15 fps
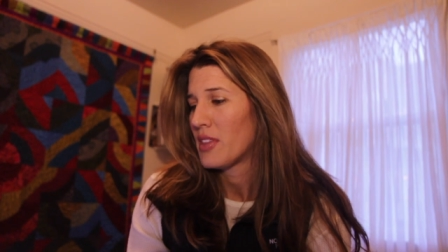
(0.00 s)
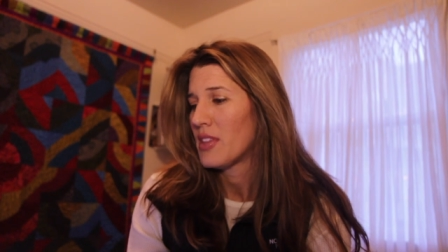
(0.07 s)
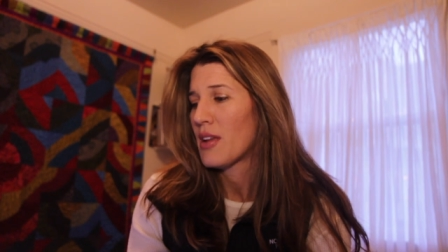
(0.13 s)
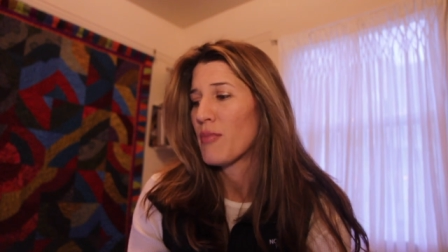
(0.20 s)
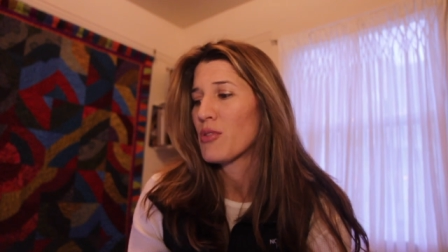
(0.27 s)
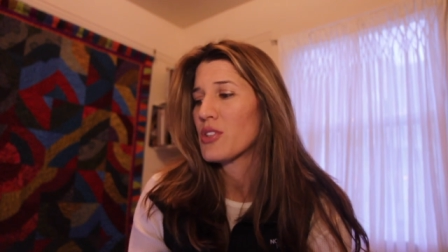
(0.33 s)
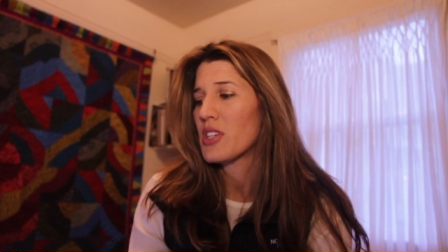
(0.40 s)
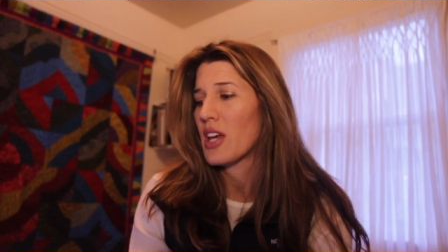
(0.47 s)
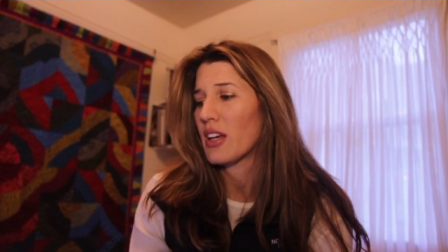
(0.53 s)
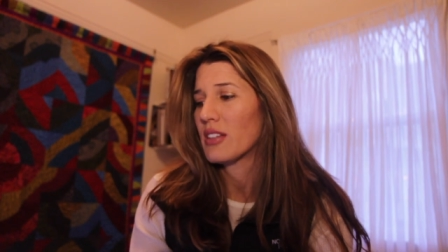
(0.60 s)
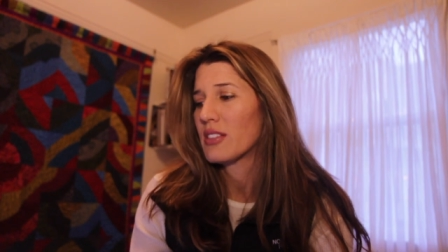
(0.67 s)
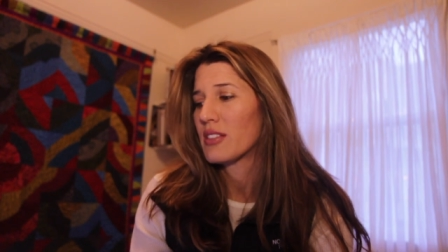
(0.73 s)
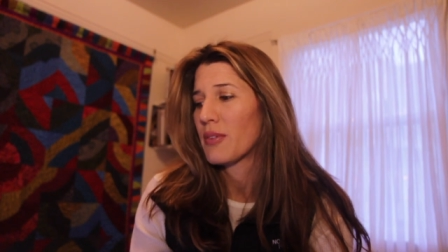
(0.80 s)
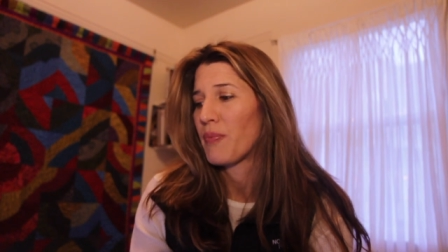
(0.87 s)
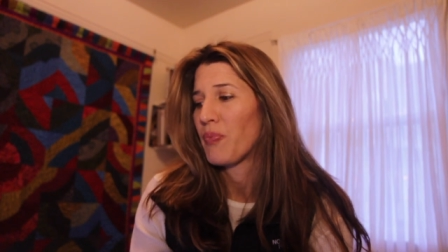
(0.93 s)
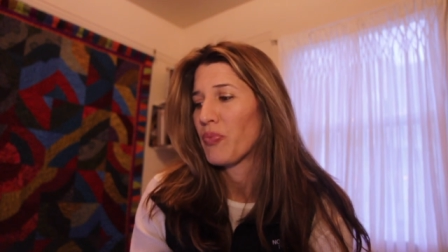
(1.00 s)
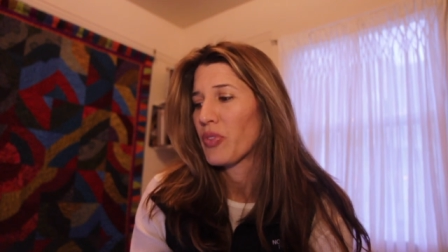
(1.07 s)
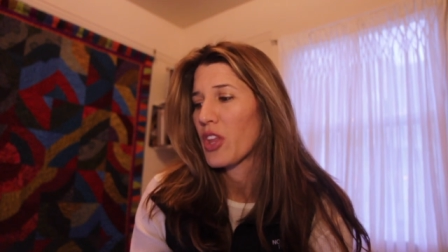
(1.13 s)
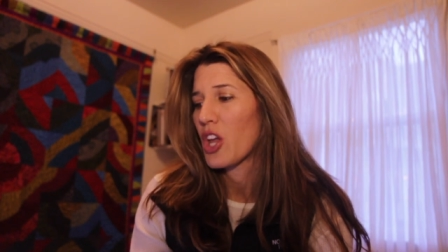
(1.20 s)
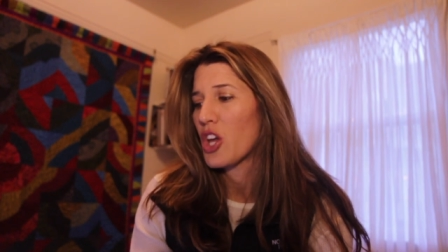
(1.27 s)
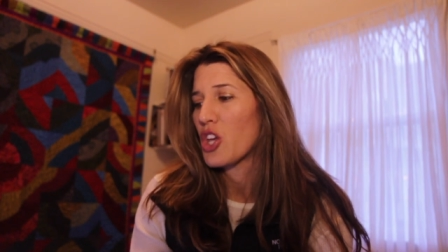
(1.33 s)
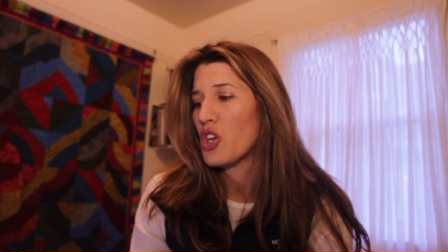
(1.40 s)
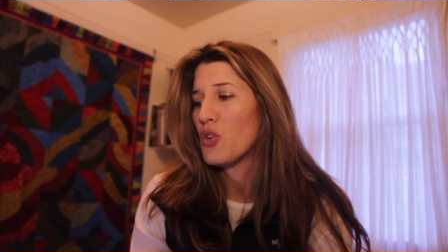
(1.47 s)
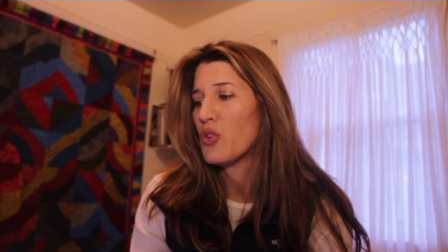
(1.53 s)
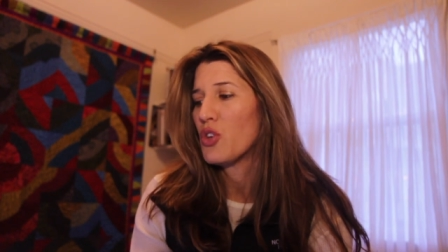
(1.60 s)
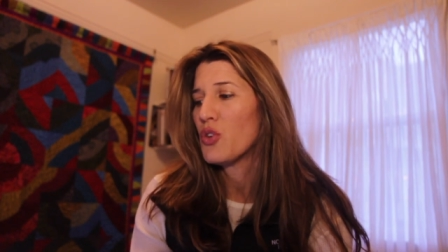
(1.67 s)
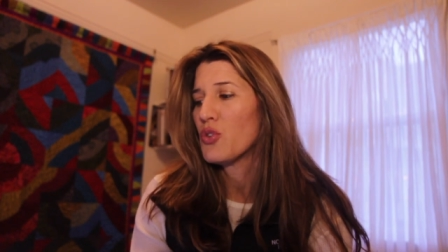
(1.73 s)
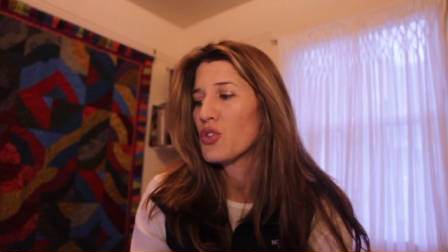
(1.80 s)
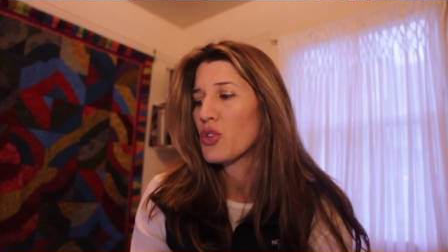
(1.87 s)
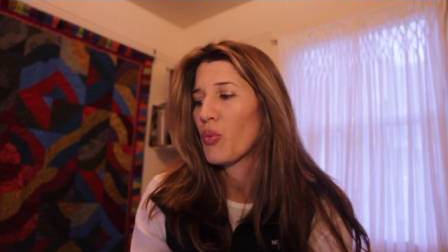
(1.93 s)
Number 6, you
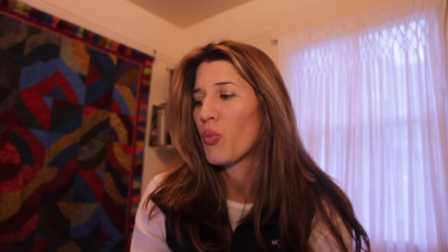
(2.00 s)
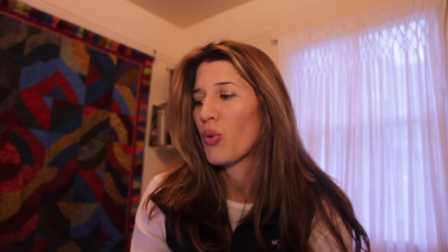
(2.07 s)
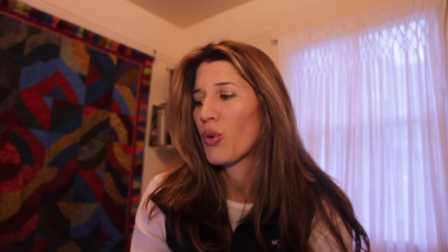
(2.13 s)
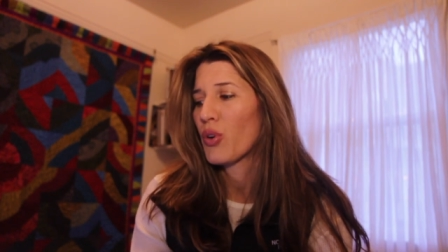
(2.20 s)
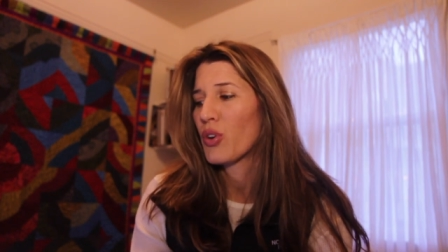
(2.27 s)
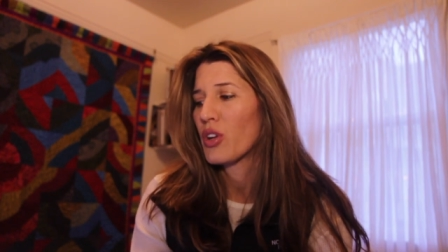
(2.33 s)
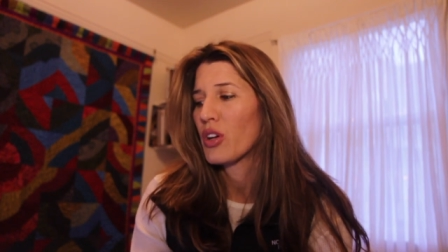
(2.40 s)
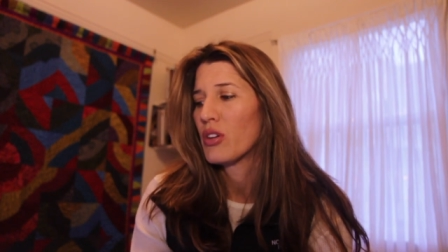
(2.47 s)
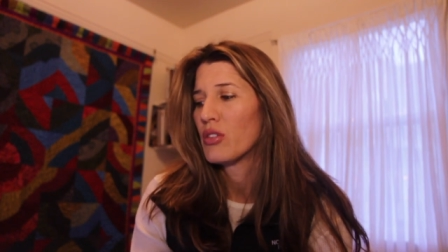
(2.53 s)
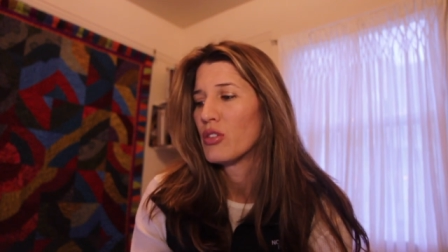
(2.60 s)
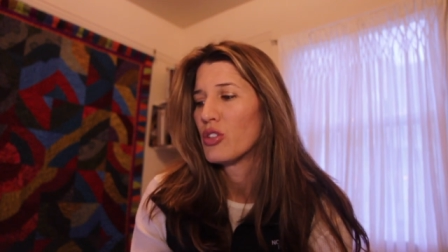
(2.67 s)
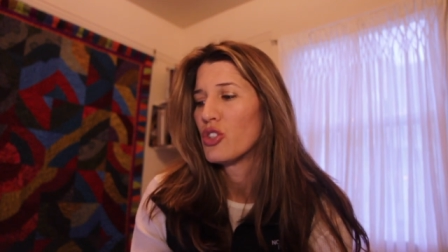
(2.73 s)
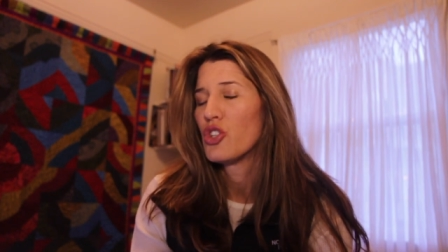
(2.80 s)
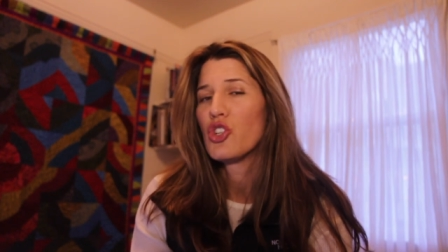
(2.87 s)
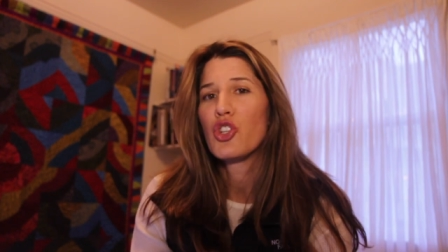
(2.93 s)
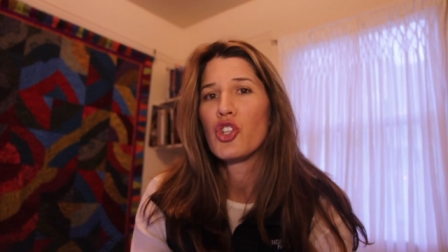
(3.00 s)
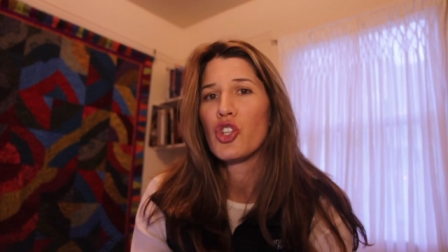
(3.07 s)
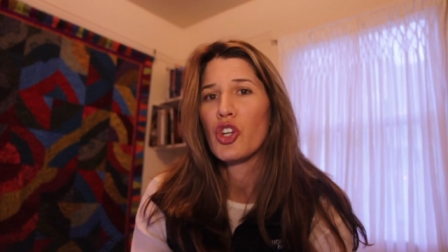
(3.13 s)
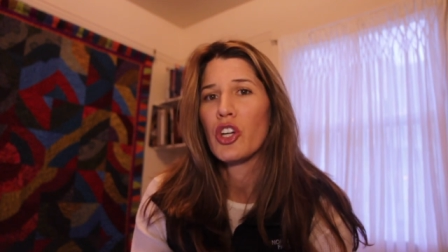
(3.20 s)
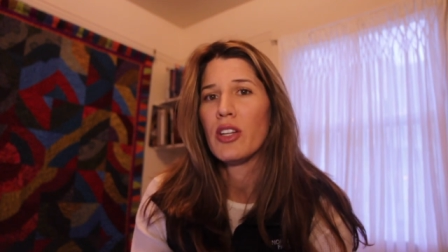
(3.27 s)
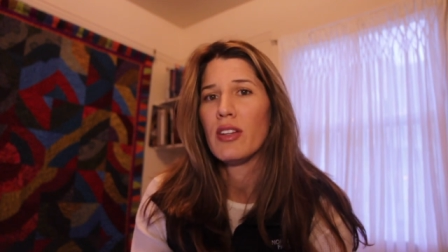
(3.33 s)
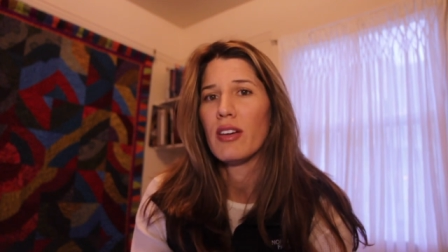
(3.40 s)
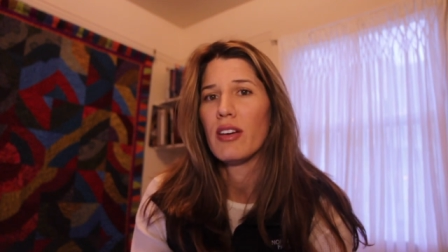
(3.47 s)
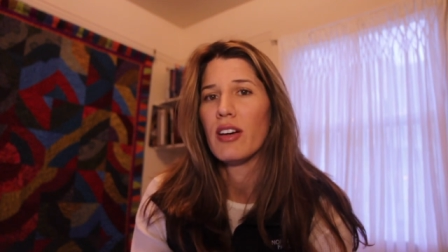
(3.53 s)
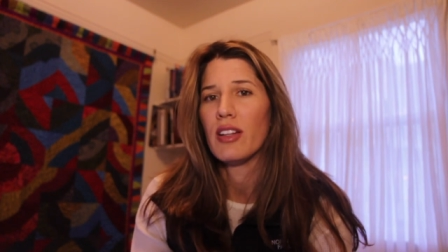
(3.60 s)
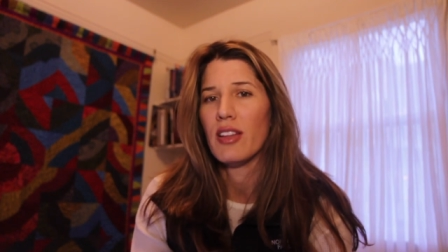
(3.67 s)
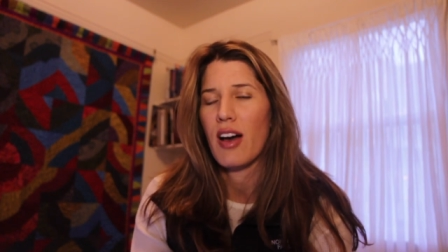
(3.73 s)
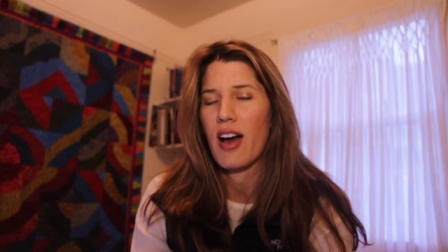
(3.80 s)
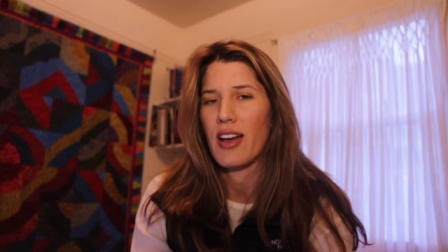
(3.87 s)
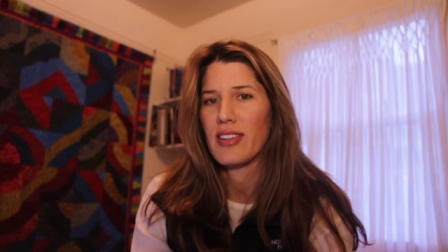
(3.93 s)
use the word should a
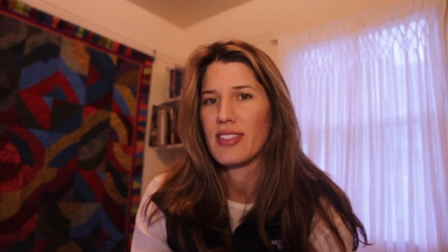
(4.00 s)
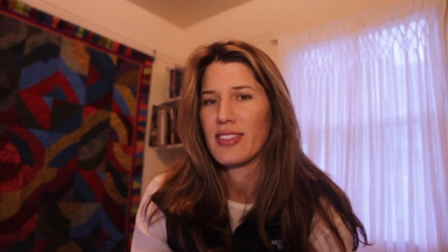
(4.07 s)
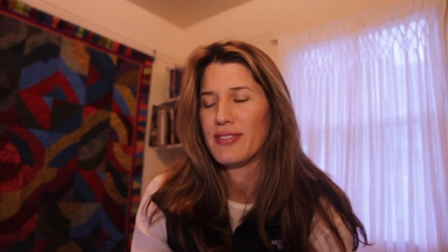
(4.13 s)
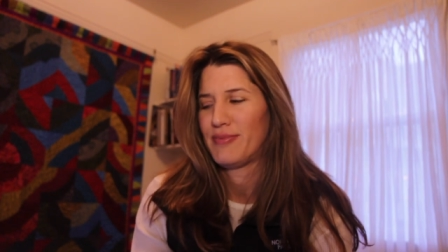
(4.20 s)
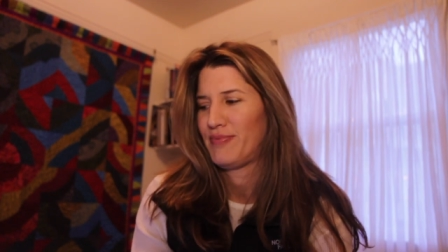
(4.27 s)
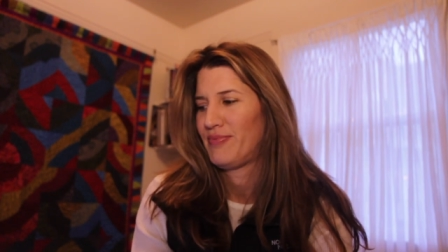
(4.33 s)
lot.